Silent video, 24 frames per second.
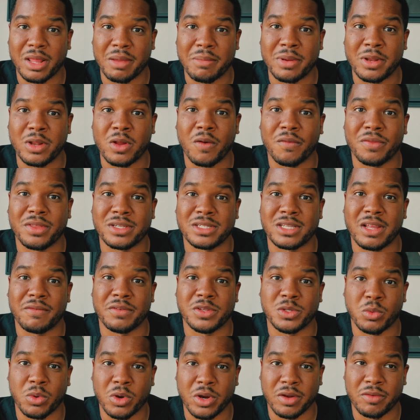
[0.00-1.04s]
Let me know if this
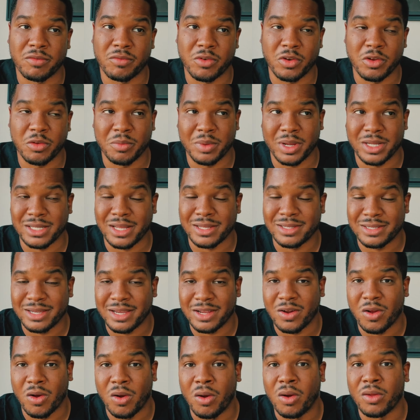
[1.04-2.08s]
stuff is working for you because I
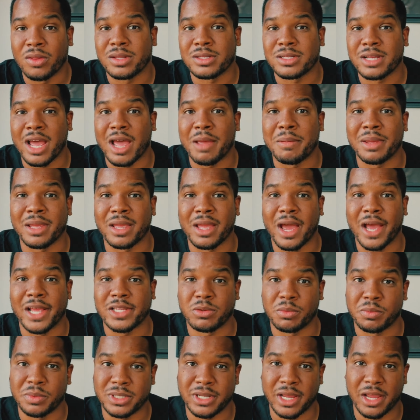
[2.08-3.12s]
see it all the time in
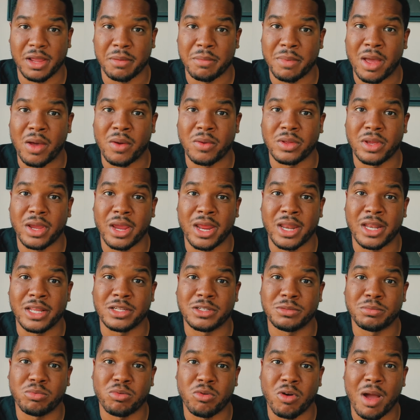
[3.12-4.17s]
guys when we take them out and
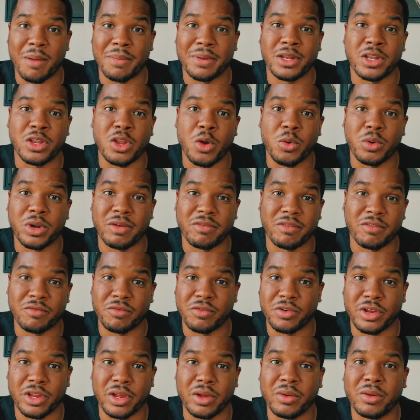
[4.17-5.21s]
it's probably no
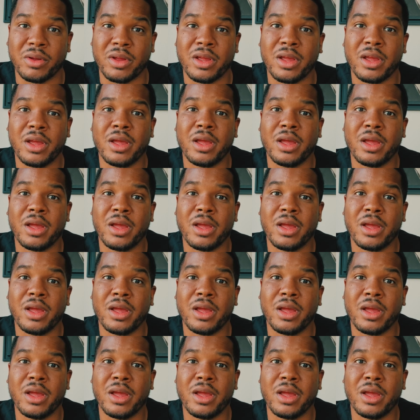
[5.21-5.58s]
different for you.